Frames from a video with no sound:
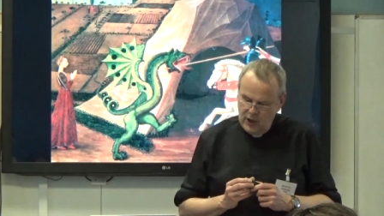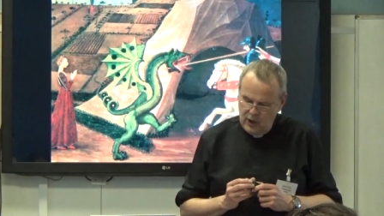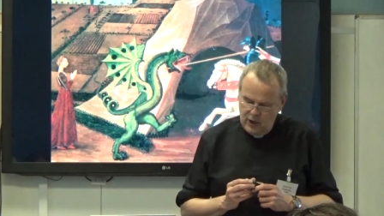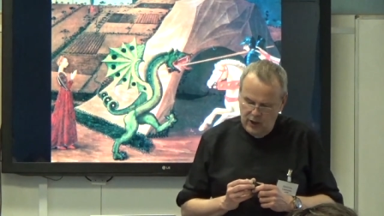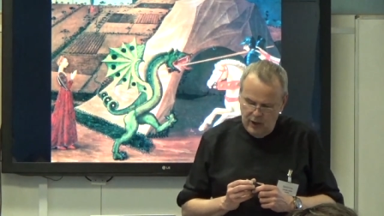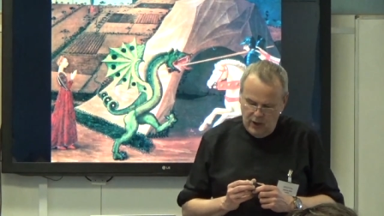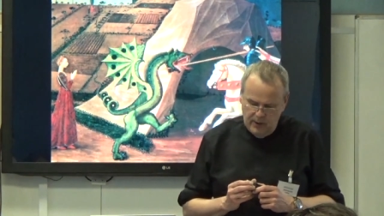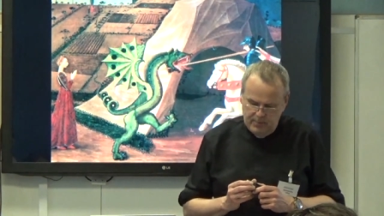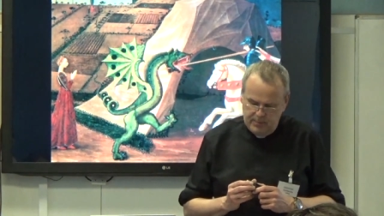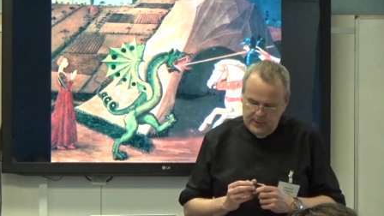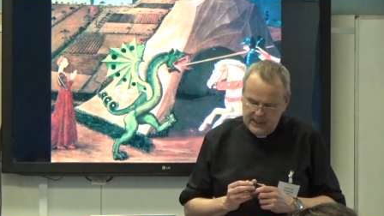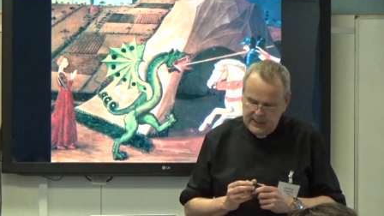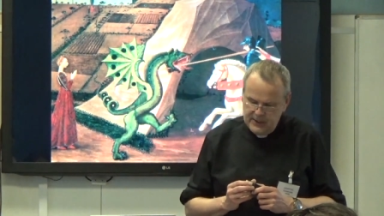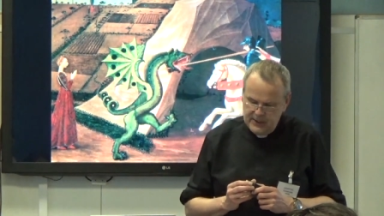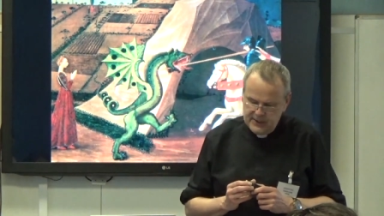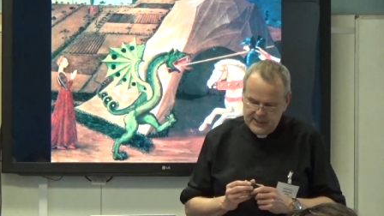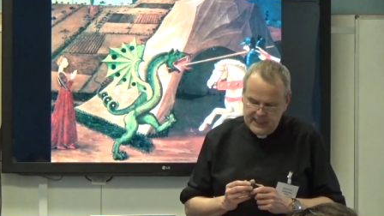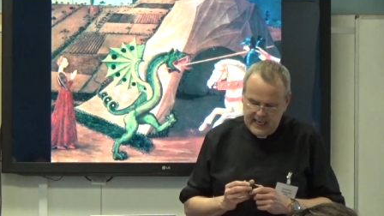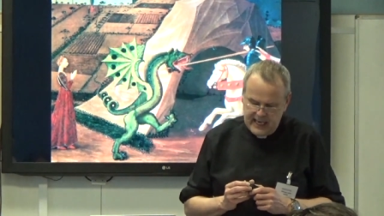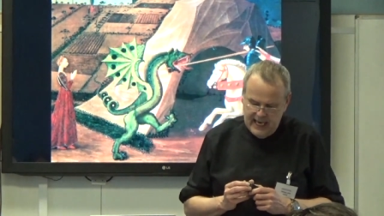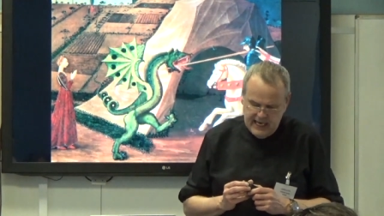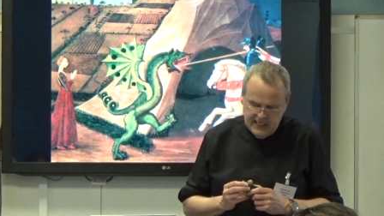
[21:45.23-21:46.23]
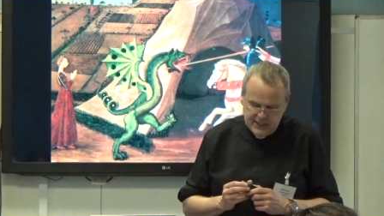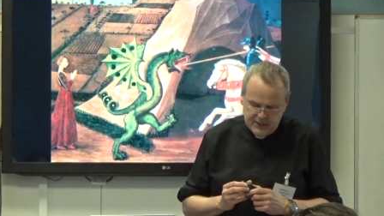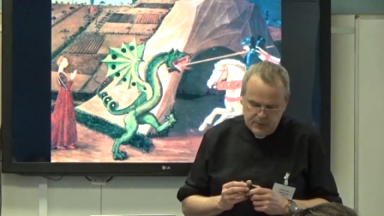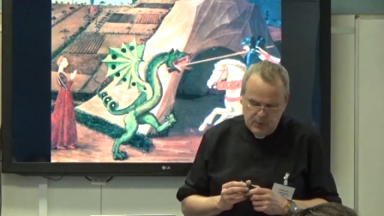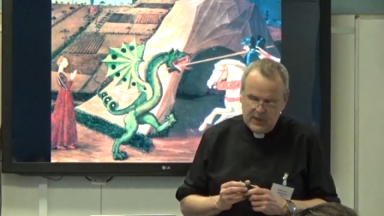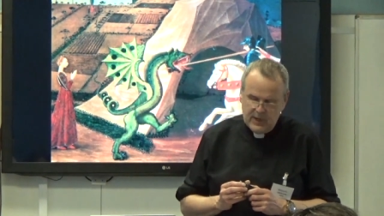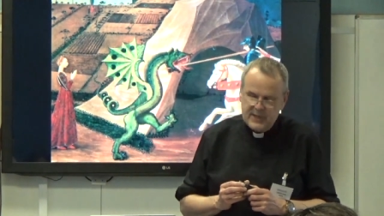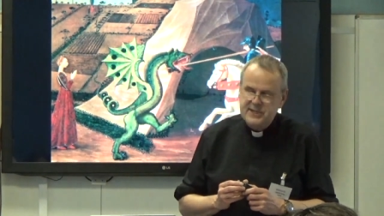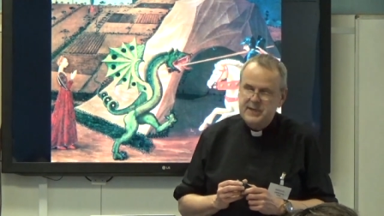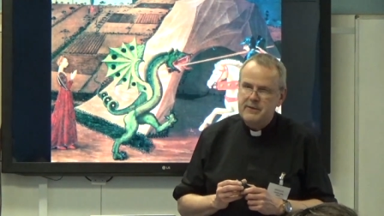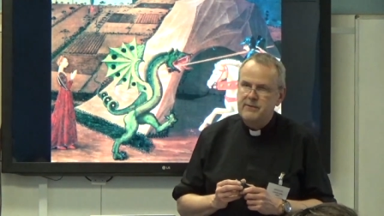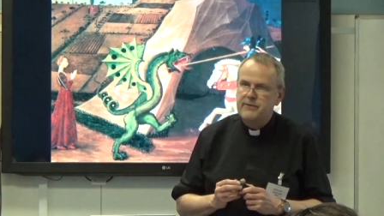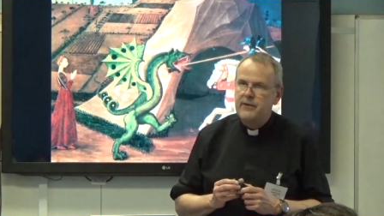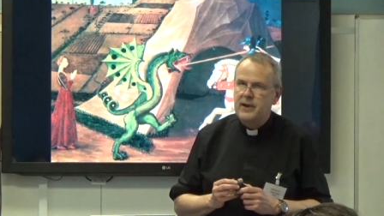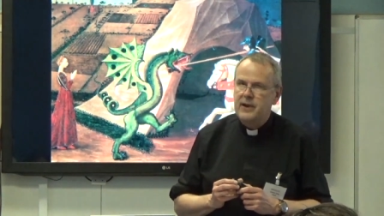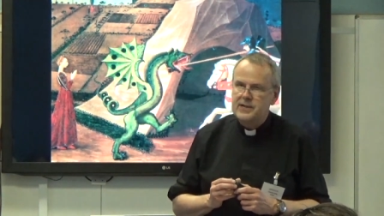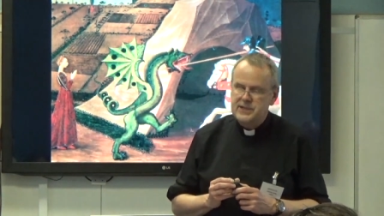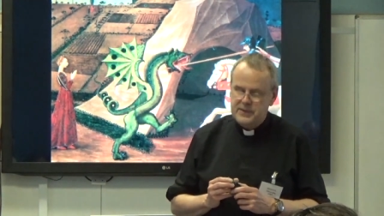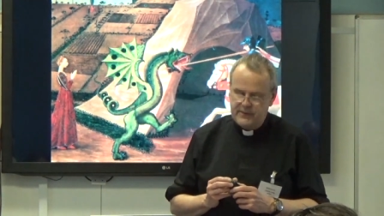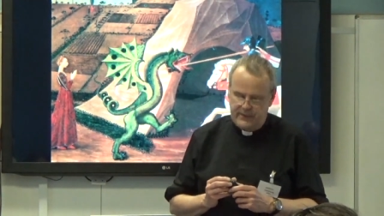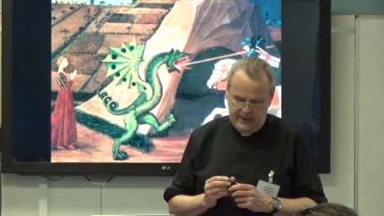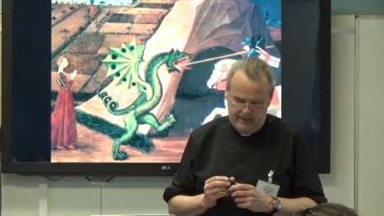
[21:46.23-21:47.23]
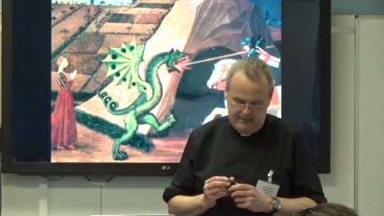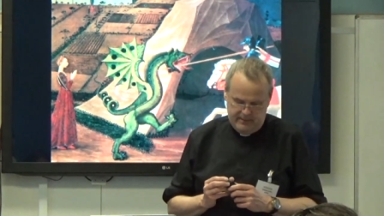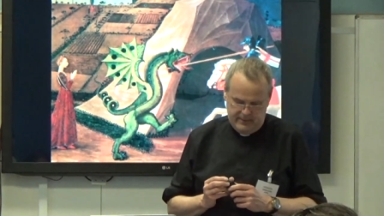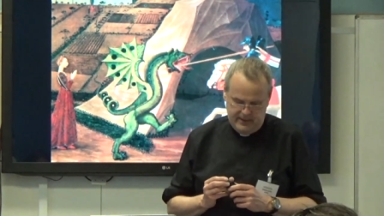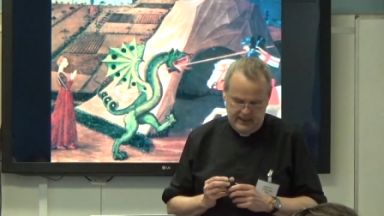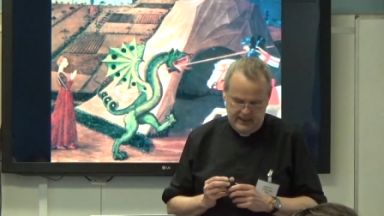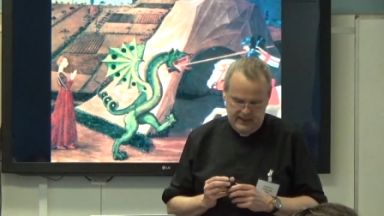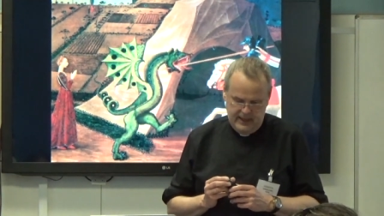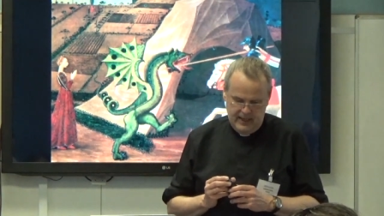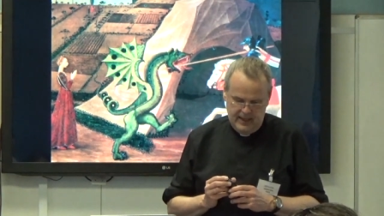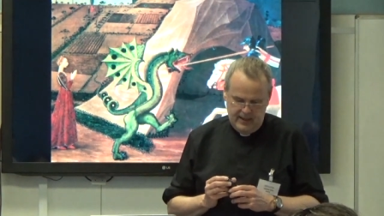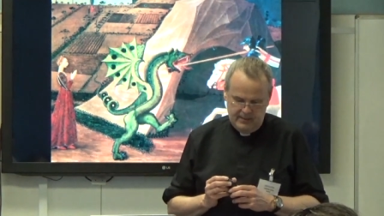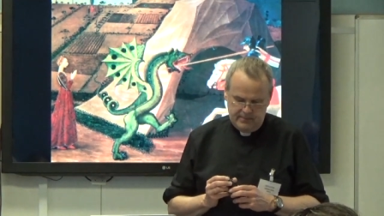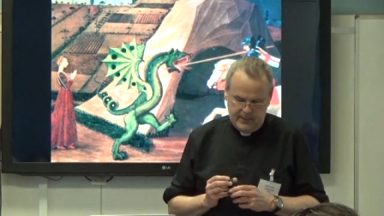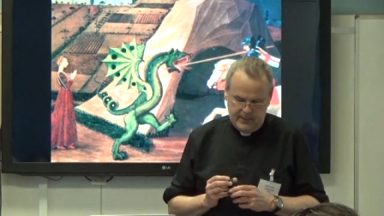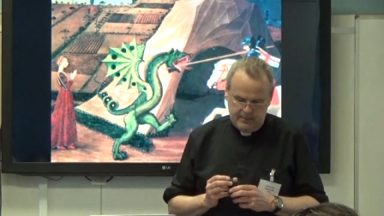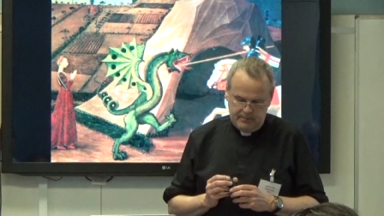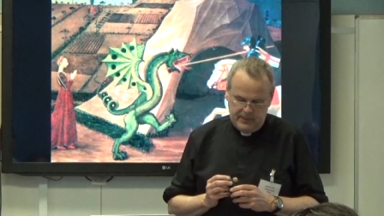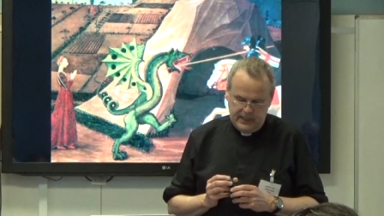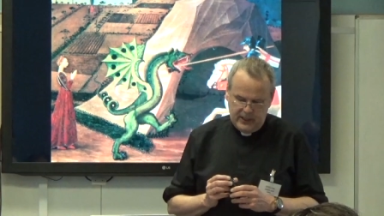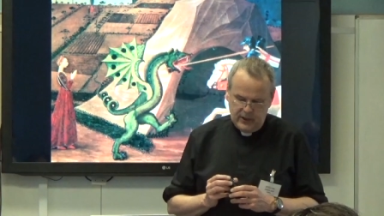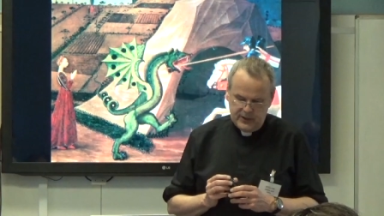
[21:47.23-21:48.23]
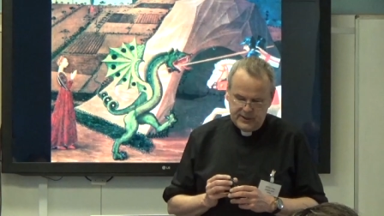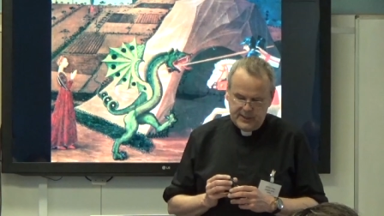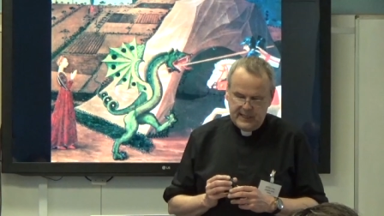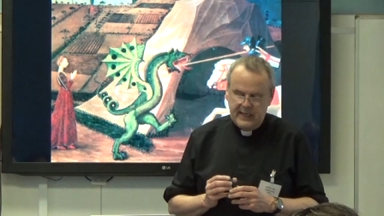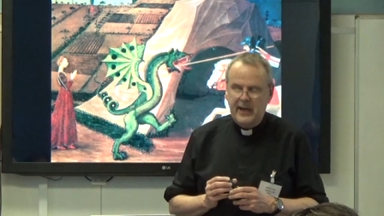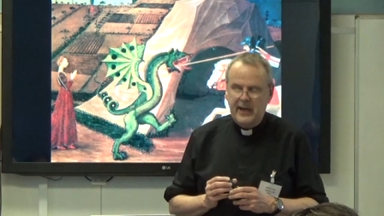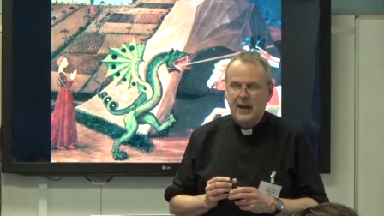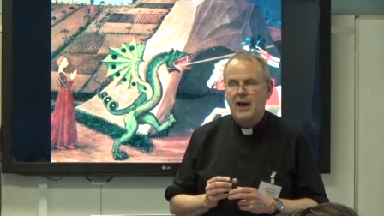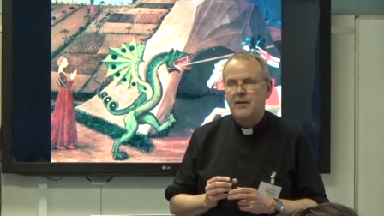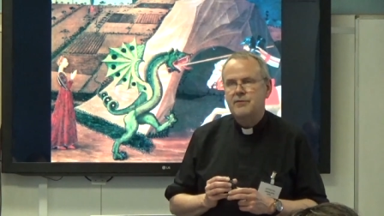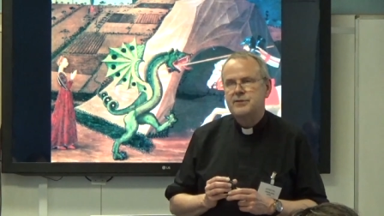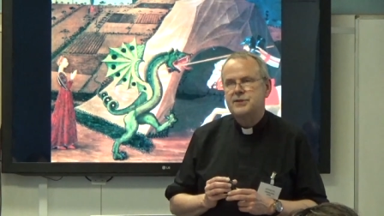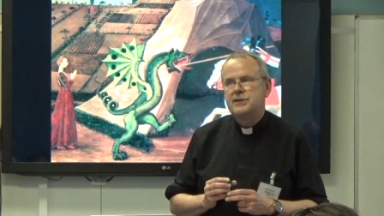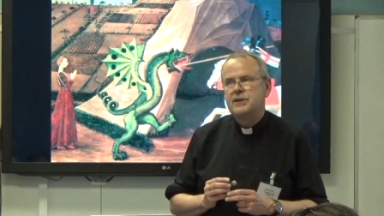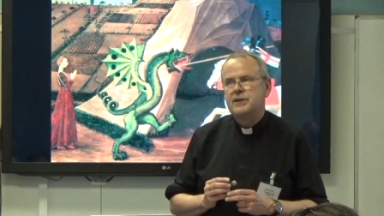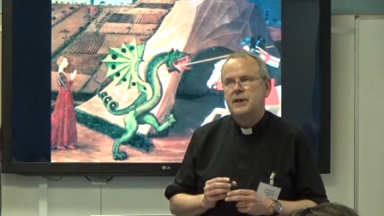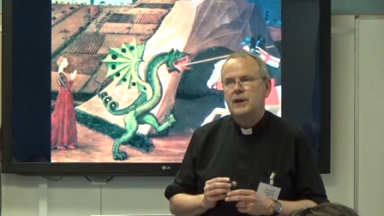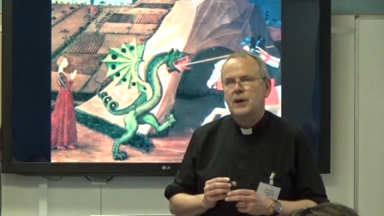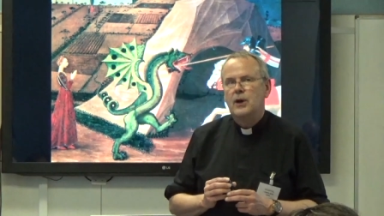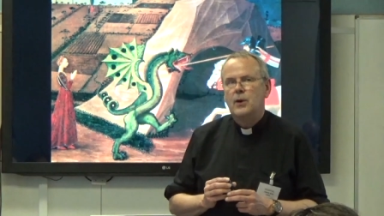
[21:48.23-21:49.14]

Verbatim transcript: not because he hates what is in front of him, but because he loves